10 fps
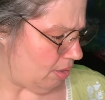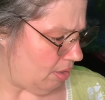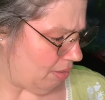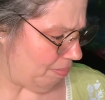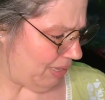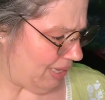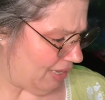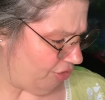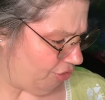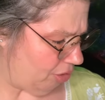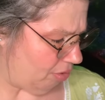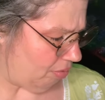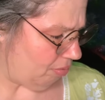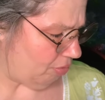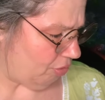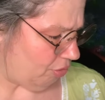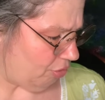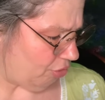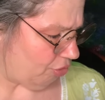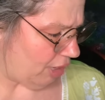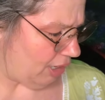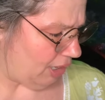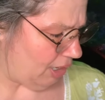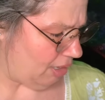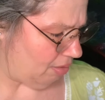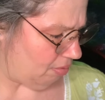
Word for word: The Mia Show. Shiny